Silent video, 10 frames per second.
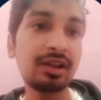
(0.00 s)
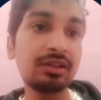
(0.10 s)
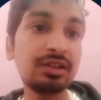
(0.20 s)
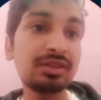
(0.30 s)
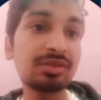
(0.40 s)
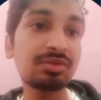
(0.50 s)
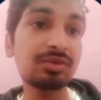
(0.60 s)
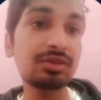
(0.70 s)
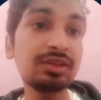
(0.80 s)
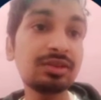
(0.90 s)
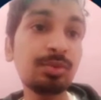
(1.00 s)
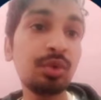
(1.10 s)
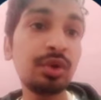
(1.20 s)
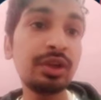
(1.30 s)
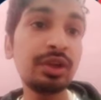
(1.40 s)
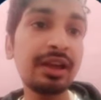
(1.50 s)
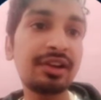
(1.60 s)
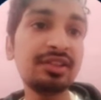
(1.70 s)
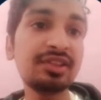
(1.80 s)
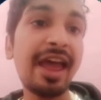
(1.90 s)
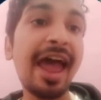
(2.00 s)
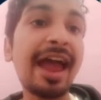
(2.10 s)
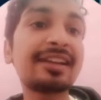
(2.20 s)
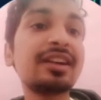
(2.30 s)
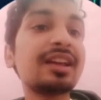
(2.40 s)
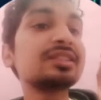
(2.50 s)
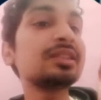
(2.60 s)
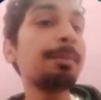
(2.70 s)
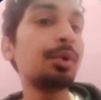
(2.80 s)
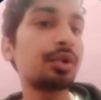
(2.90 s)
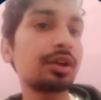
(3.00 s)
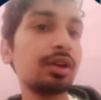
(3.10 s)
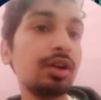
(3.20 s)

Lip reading: This moving average acted as a support.